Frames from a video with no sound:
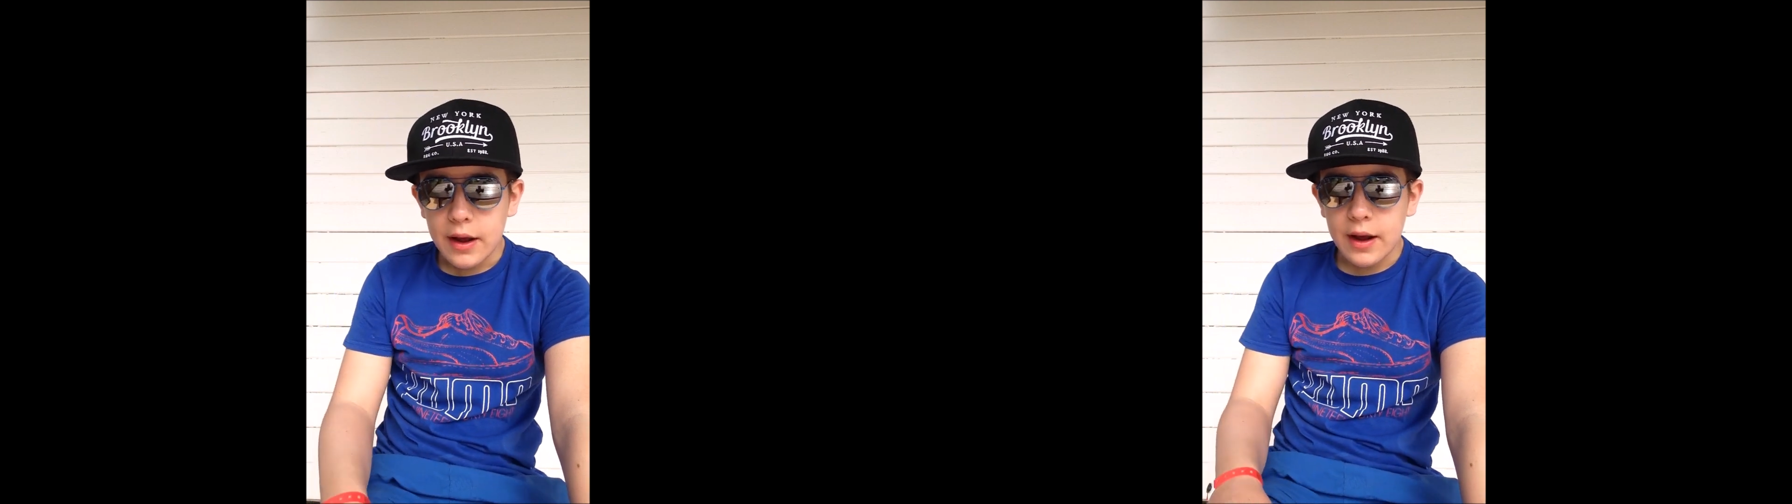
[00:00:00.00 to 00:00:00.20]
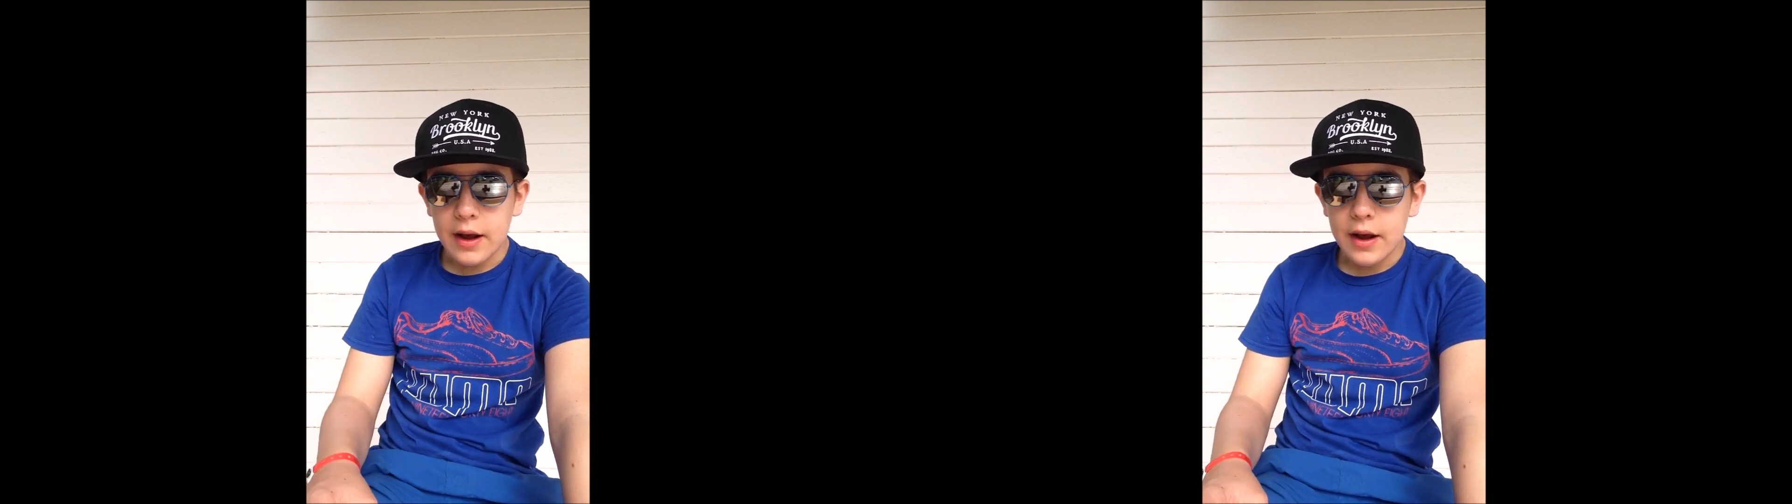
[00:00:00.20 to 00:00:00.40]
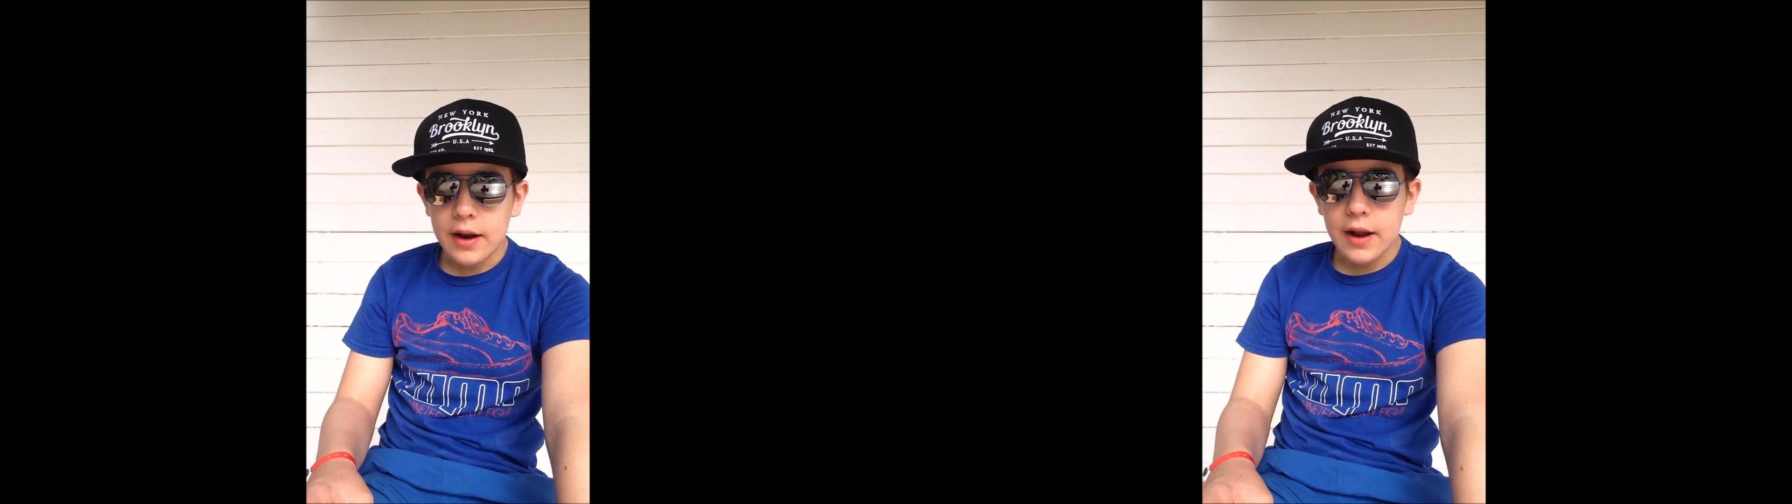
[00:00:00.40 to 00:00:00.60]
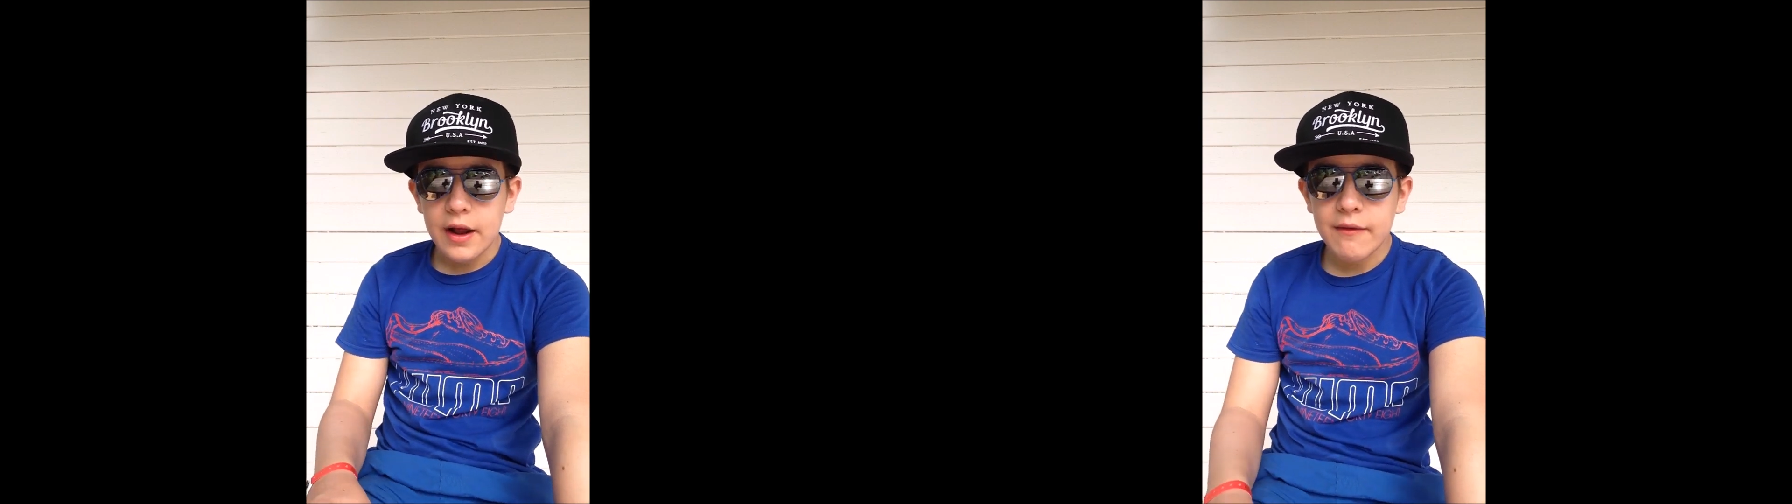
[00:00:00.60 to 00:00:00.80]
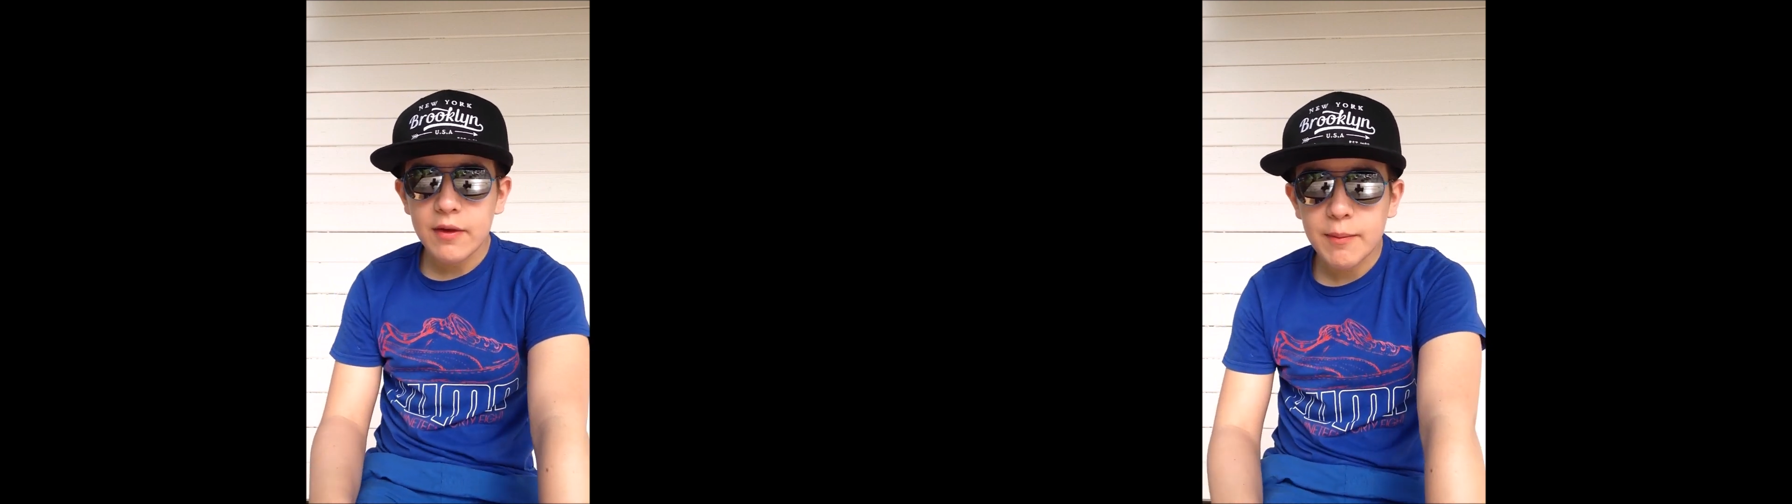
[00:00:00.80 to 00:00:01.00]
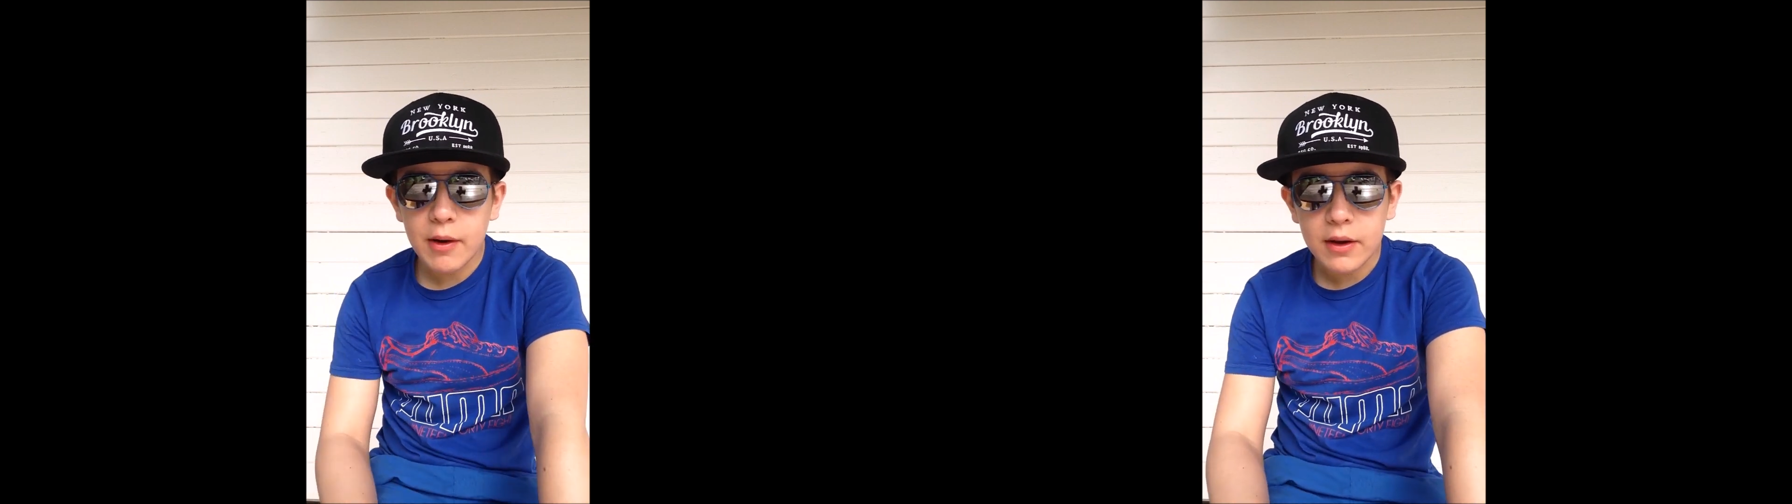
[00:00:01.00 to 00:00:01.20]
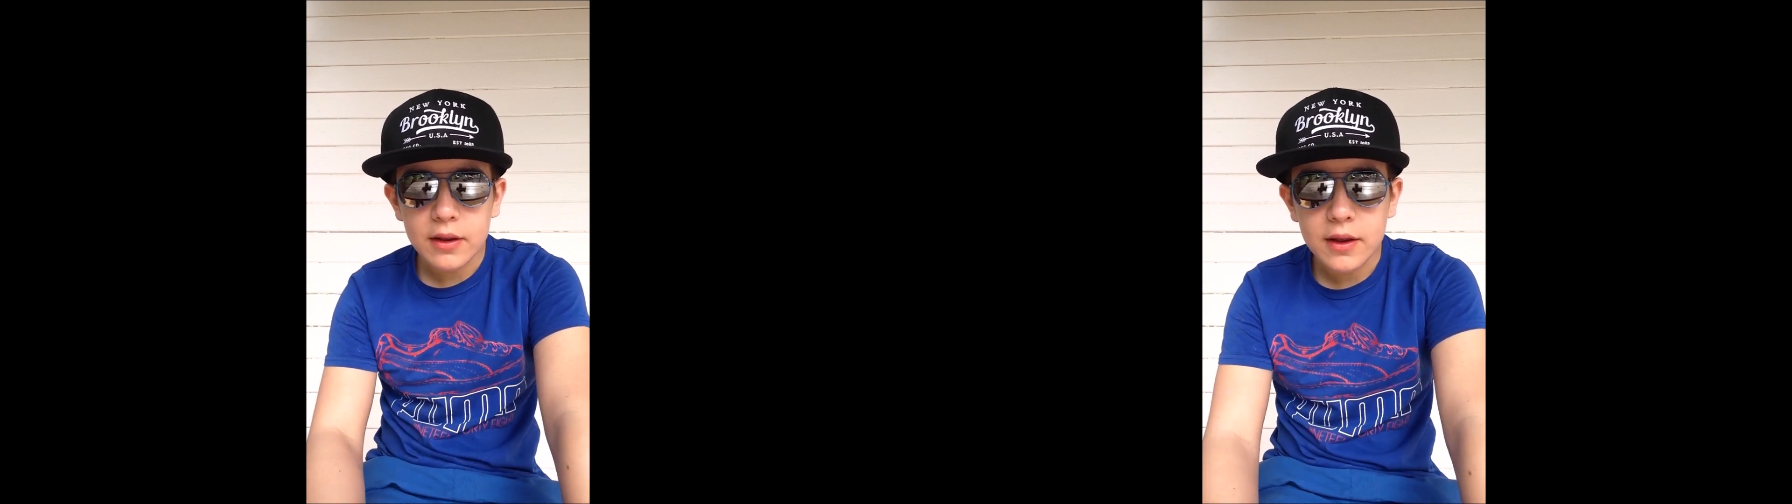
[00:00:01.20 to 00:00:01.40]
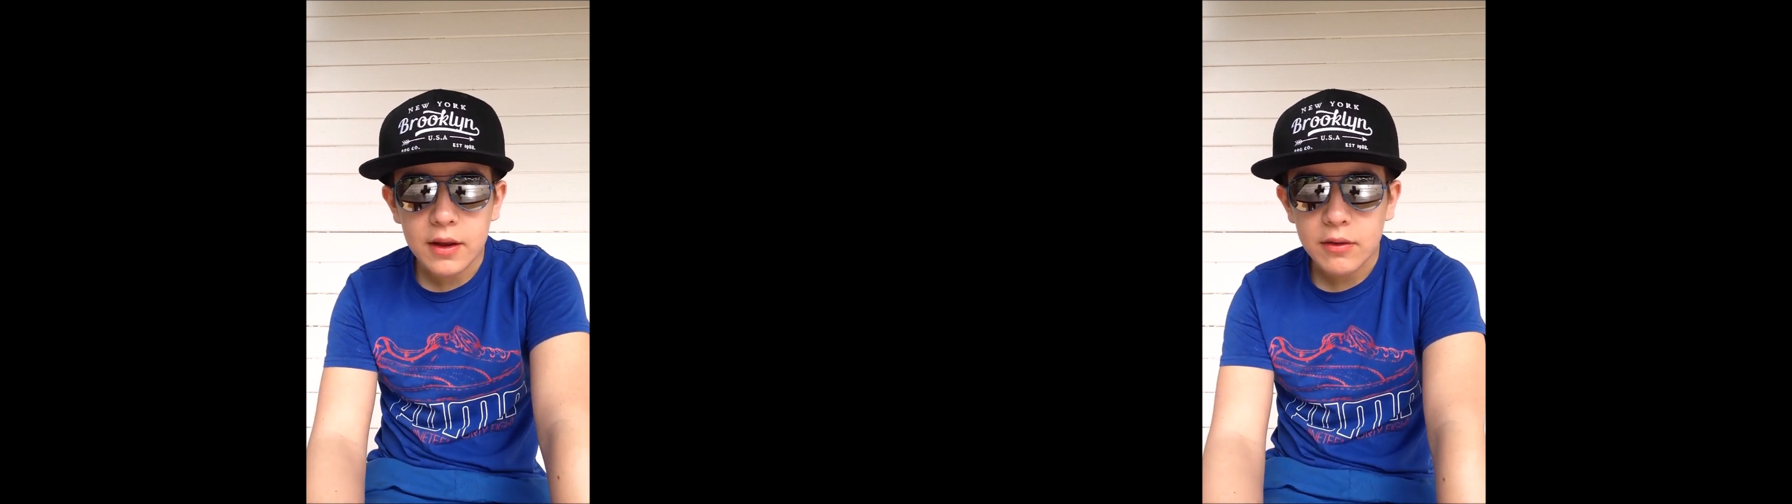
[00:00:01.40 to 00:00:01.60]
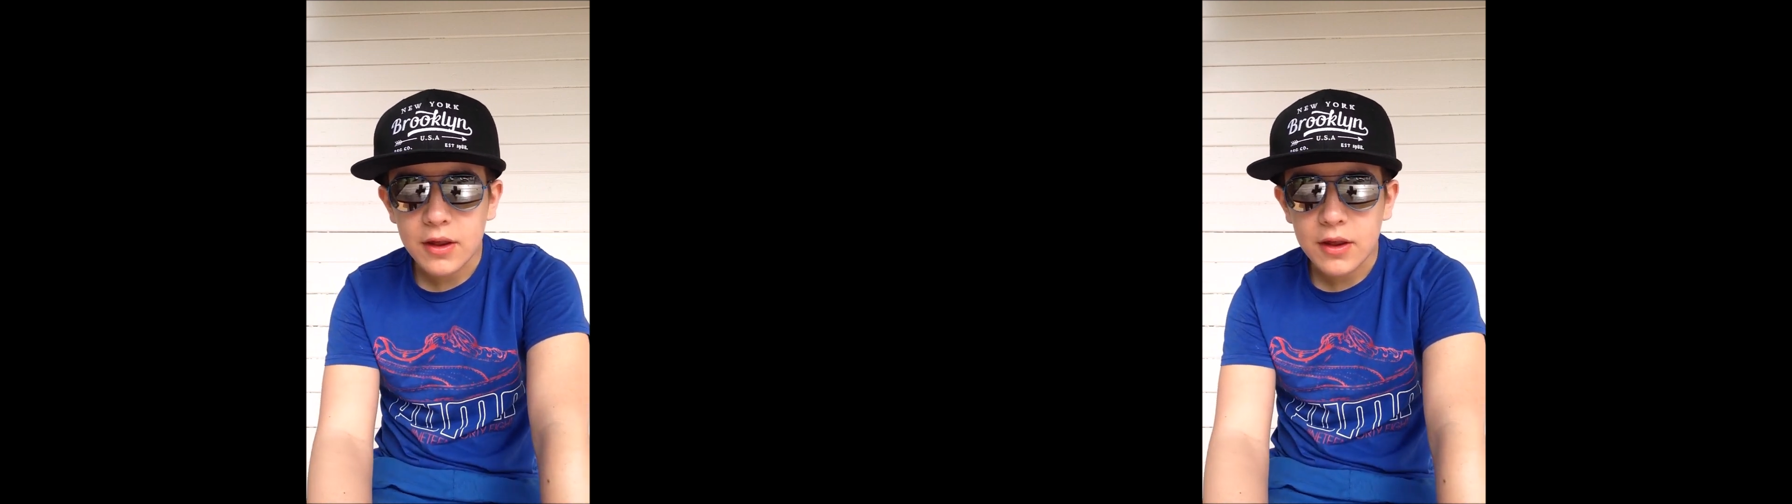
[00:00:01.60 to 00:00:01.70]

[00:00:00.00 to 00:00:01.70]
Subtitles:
and I haven't spoken to you